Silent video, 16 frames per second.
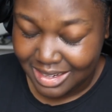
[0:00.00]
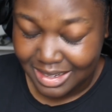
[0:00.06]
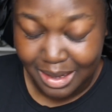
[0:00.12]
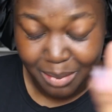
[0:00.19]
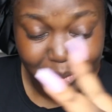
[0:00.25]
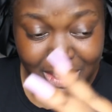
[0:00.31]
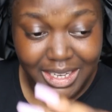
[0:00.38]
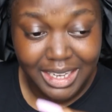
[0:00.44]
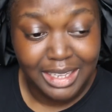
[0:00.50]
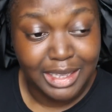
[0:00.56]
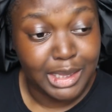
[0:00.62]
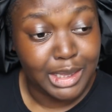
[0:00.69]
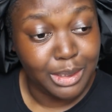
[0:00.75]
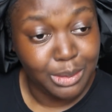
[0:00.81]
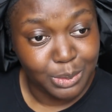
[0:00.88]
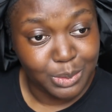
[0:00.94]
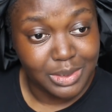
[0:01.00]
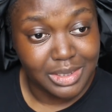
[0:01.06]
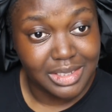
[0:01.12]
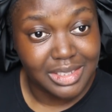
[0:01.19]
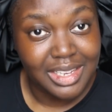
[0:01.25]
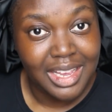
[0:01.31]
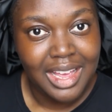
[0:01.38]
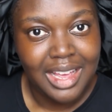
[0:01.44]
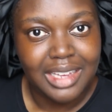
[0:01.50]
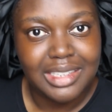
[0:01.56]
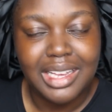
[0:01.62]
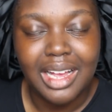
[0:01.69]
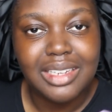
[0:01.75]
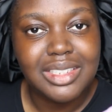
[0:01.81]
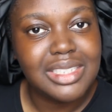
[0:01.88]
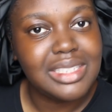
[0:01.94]
not me getting loose.
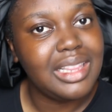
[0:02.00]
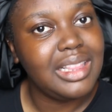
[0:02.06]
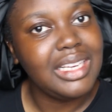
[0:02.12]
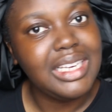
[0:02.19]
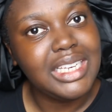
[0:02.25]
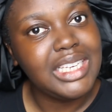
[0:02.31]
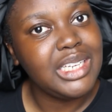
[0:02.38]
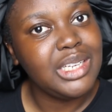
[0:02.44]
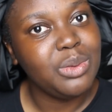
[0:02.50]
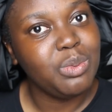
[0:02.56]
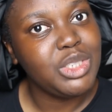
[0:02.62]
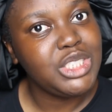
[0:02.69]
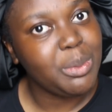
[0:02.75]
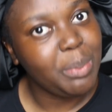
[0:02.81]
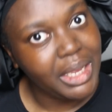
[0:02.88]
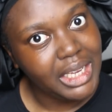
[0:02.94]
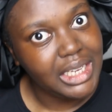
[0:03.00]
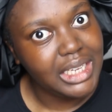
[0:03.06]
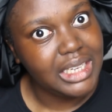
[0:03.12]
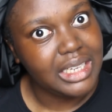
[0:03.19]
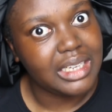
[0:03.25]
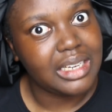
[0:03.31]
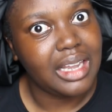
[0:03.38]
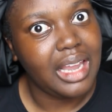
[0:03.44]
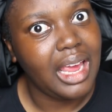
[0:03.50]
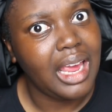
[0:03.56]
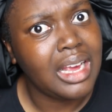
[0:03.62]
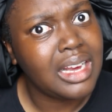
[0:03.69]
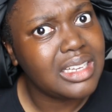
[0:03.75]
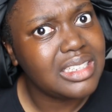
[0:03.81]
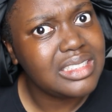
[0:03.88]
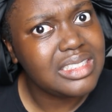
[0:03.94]
Y'all just leave with your peen.
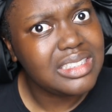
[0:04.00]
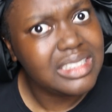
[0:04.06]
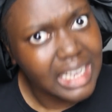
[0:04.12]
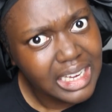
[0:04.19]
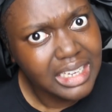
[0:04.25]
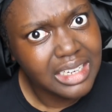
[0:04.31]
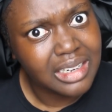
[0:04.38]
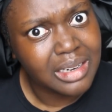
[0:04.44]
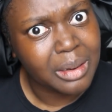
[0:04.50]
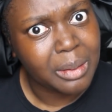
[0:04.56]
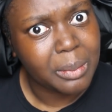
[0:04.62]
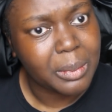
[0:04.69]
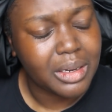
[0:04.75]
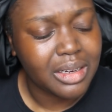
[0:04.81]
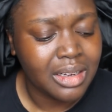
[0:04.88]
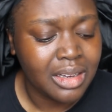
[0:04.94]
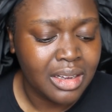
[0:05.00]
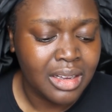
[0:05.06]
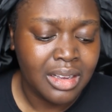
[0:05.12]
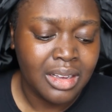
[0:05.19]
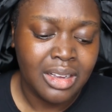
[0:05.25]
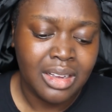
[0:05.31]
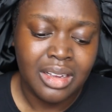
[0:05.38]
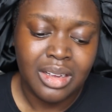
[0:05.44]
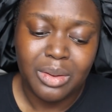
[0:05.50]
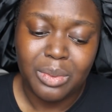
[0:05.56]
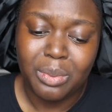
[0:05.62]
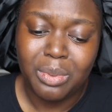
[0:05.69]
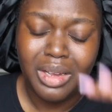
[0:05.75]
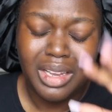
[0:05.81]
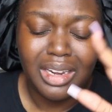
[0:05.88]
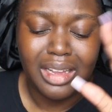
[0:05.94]
Like, damn,
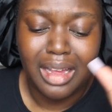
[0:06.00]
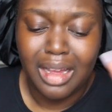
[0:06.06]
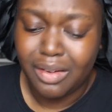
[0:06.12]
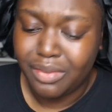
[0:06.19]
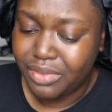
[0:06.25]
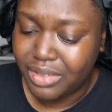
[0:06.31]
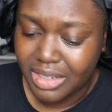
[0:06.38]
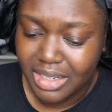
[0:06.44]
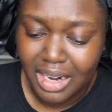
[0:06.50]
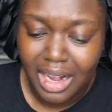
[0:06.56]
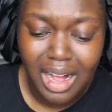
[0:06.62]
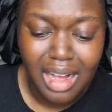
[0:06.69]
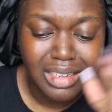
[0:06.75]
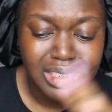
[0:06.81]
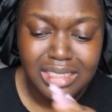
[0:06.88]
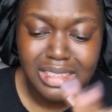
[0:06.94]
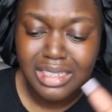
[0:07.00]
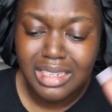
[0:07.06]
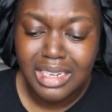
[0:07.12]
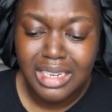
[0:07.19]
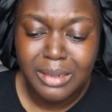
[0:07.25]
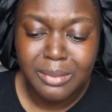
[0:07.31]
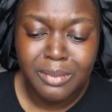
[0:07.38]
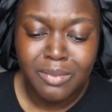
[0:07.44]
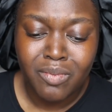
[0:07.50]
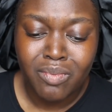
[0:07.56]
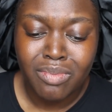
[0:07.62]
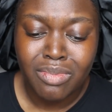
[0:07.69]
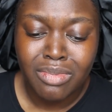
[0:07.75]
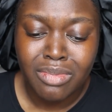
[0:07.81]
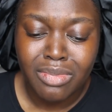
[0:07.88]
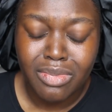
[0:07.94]
whatever. Honestly,
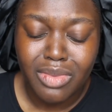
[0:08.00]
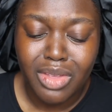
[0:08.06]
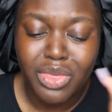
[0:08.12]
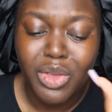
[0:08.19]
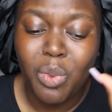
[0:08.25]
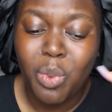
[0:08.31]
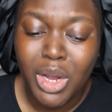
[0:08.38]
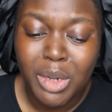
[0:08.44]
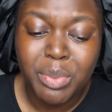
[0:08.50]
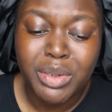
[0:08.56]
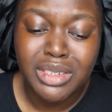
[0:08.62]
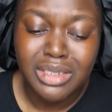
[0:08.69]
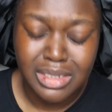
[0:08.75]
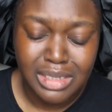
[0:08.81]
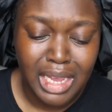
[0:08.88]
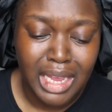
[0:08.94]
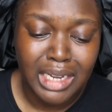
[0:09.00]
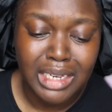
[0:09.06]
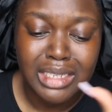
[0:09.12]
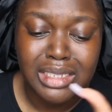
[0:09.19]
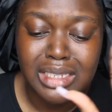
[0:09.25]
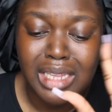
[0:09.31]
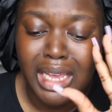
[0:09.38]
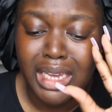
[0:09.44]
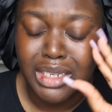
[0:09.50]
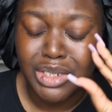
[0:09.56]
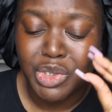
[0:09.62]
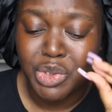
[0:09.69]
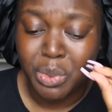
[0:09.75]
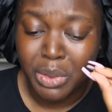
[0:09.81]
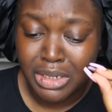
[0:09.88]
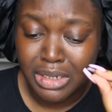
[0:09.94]
the 1% is like
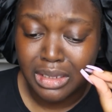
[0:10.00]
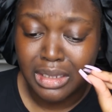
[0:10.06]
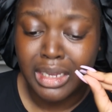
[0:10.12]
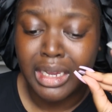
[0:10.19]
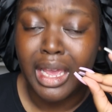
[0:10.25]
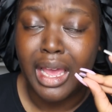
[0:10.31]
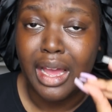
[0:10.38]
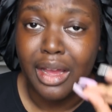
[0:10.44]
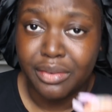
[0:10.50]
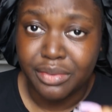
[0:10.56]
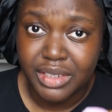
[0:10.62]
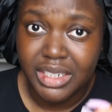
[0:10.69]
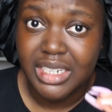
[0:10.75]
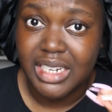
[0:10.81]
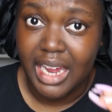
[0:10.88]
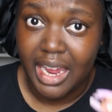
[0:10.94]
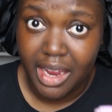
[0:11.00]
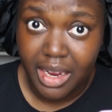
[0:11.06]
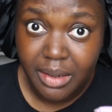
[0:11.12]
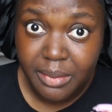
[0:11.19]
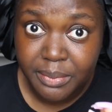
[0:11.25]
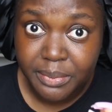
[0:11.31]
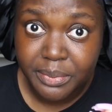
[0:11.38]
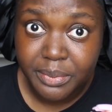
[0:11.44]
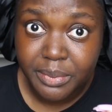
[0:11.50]
dwindling every day,